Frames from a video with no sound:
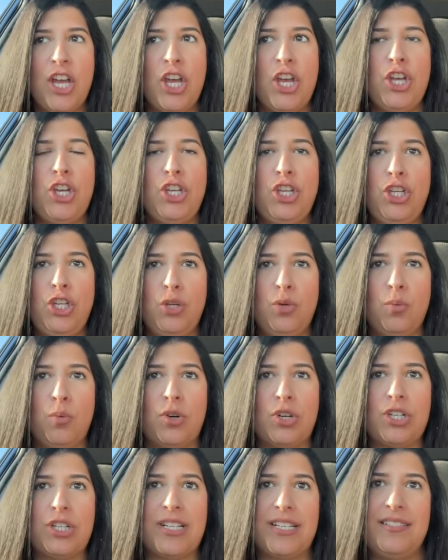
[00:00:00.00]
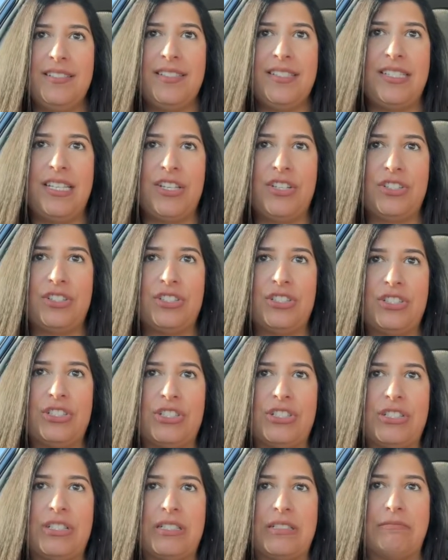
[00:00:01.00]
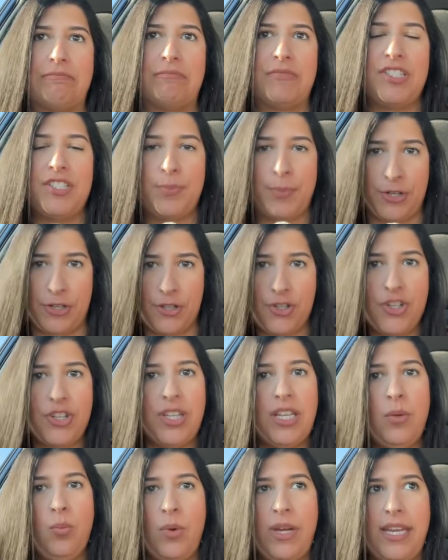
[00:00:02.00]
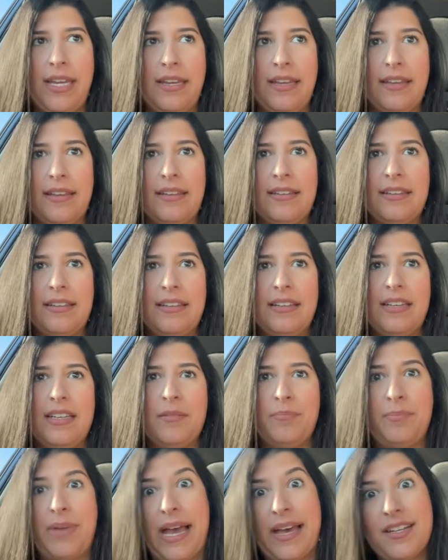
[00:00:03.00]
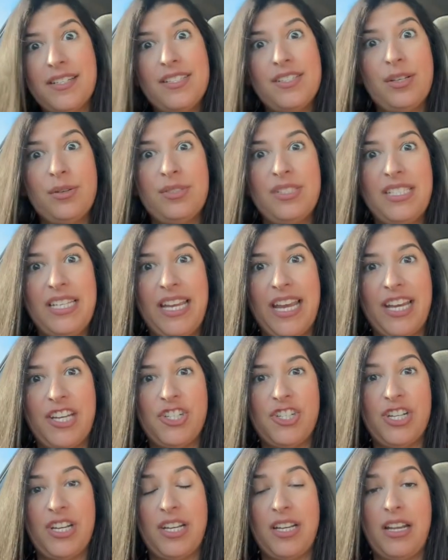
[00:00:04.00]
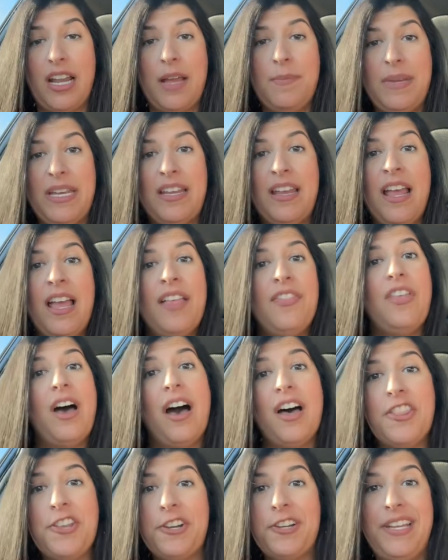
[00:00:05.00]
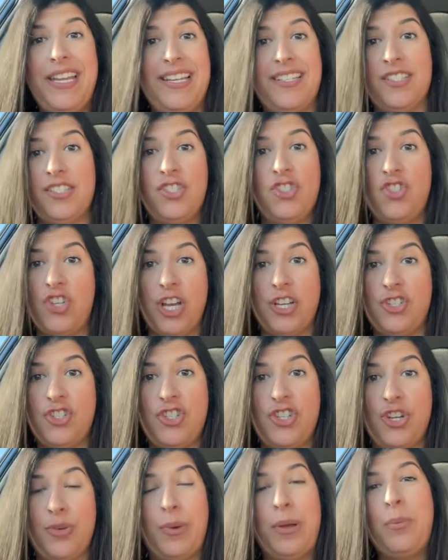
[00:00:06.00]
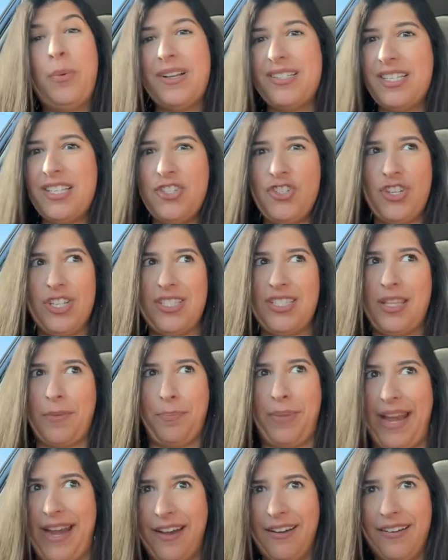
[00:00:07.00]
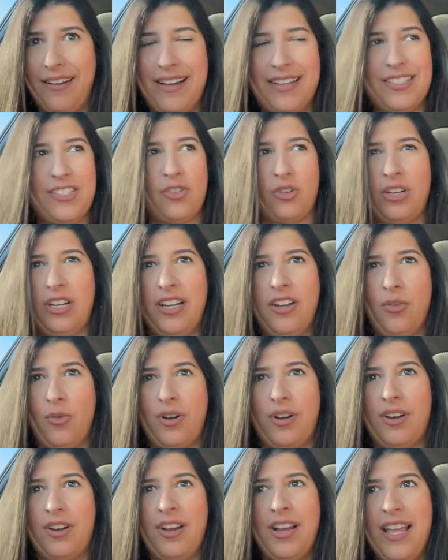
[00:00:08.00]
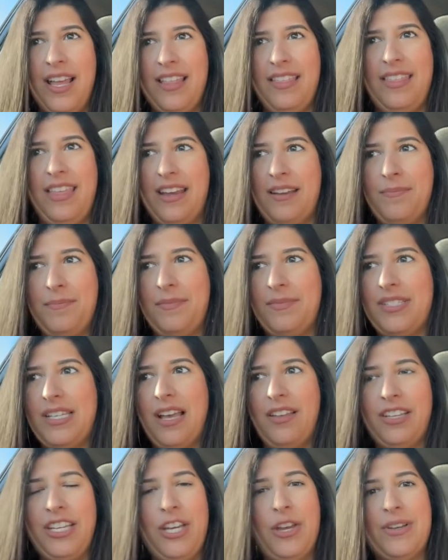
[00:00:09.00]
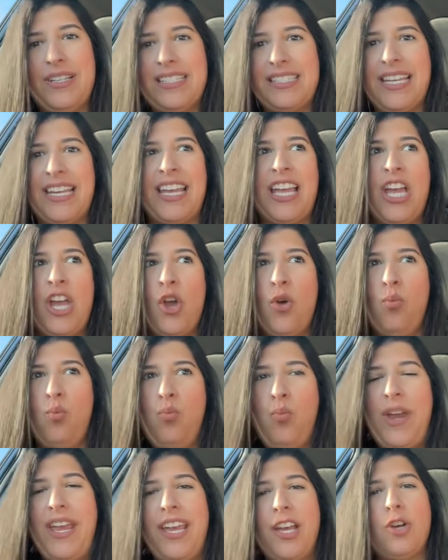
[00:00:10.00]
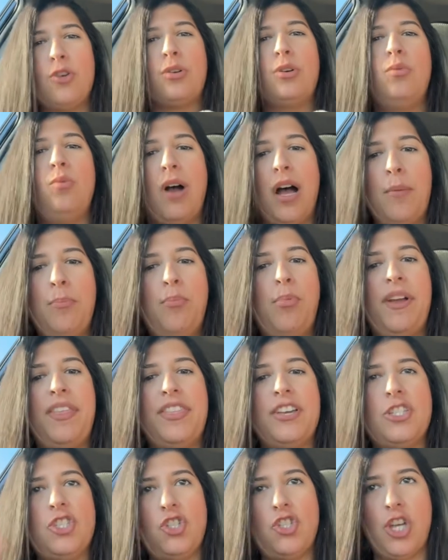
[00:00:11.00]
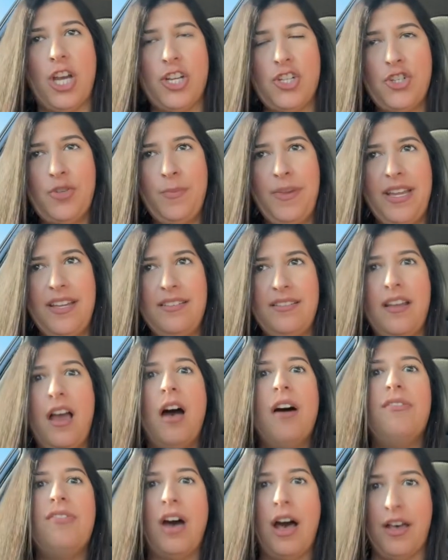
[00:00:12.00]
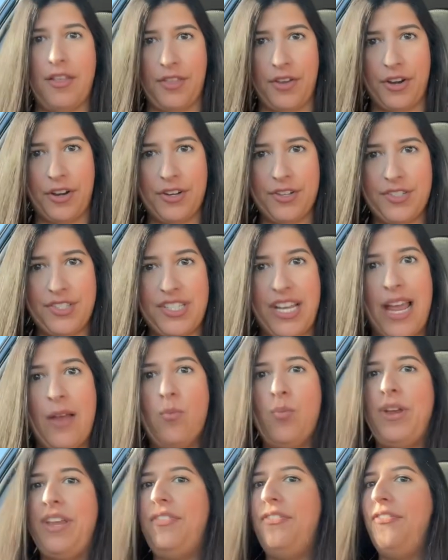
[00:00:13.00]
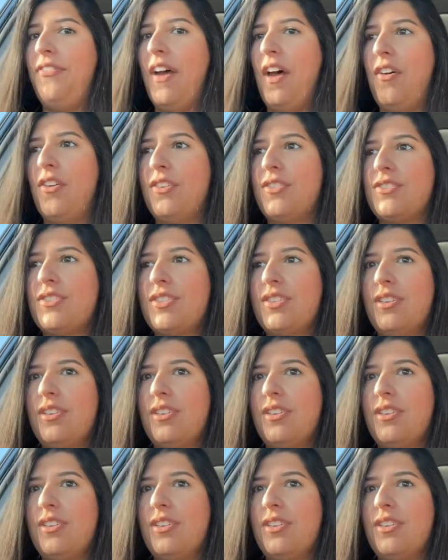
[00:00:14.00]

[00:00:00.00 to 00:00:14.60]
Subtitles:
you were considered spiritually weak, bad association. I mean, the other kids judged you. It wasn't just the parents or them telling you. It's like we grew up with a judgment of others and we felt